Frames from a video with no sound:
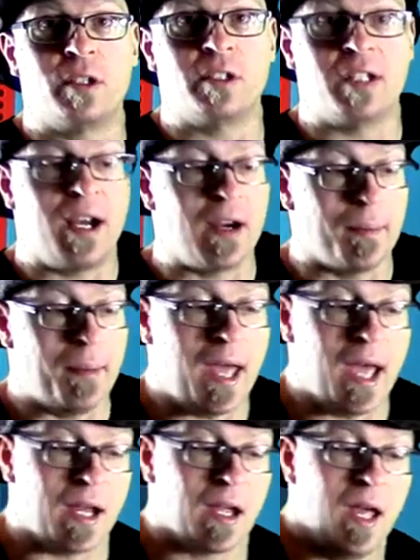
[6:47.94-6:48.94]
to tear a
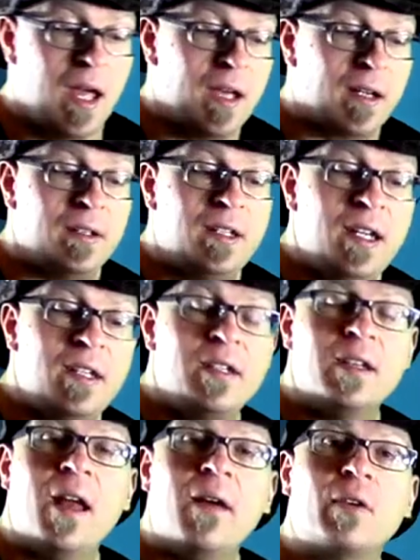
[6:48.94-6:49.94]
pec because he
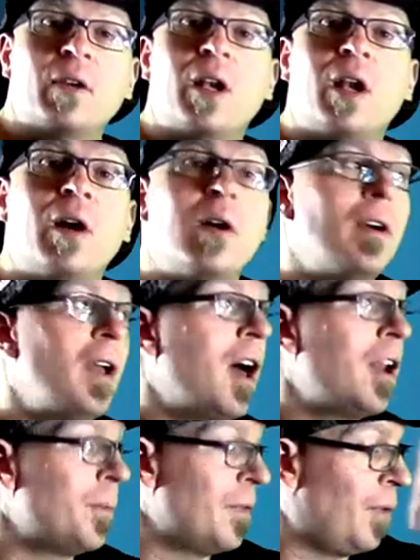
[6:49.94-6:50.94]
never learned how
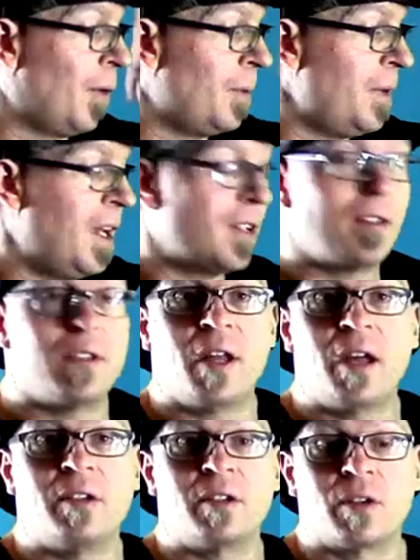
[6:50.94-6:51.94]
to perform the
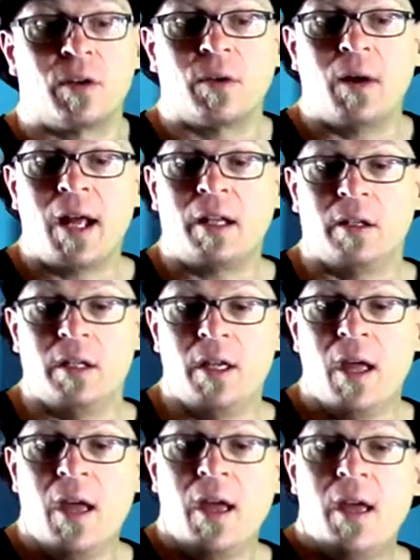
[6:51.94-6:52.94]
exercises correctly.
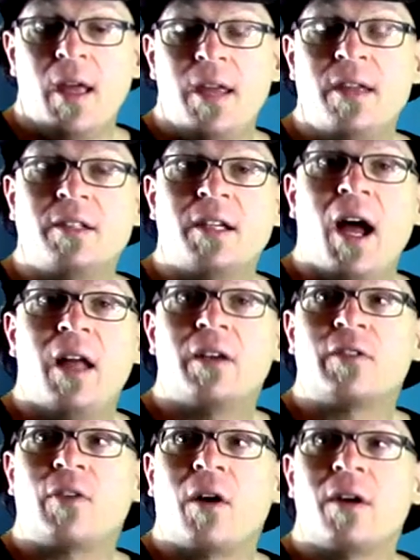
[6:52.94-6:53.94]
He's gotten
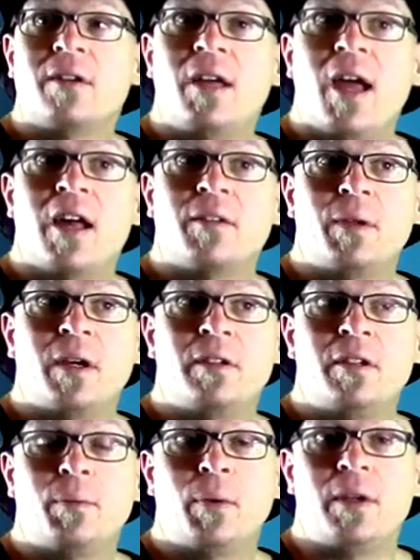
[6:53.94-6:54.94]
as far as he has because
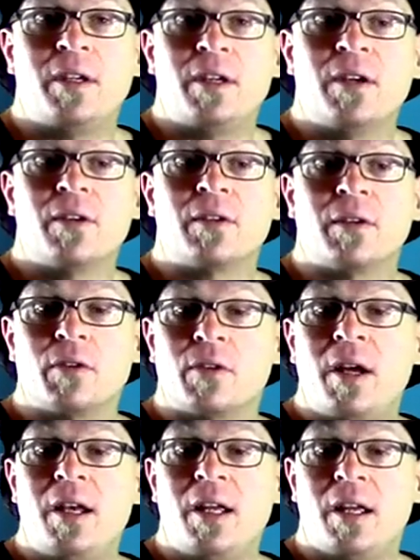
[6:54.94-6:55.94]
he's put years of
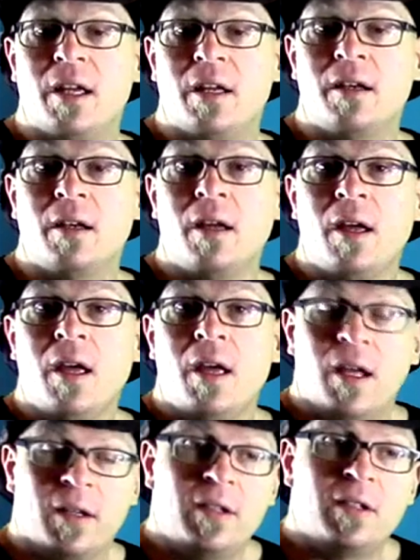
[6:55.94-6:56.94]
training in,
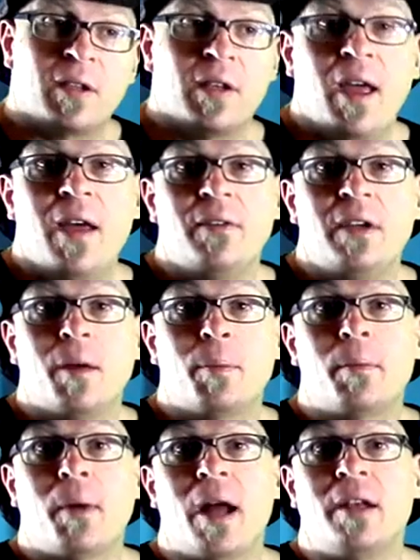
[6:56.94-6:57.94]
at least on the heavy
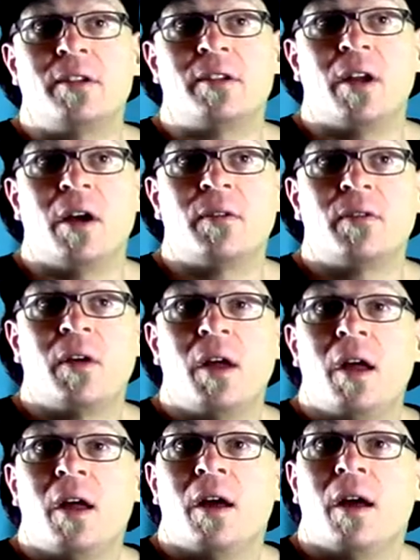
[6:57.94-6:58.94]
upper body stuff,
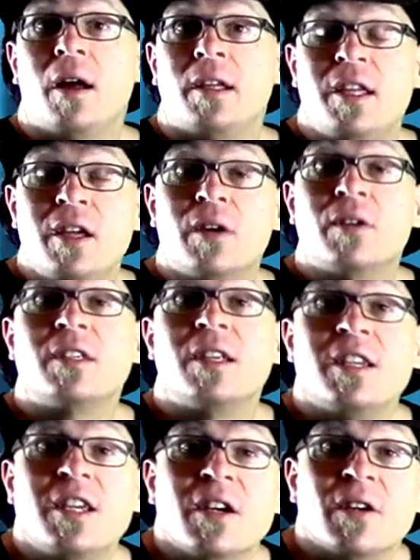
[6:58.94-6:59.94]
uh, years
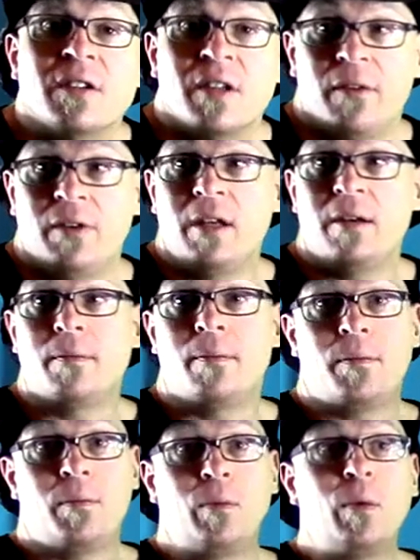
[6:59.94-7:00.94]
and years of it,
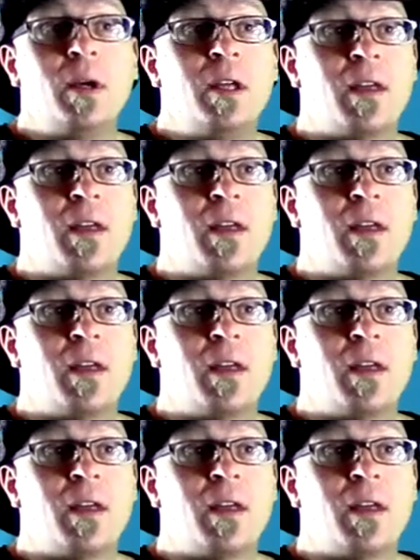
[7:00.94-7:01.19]
with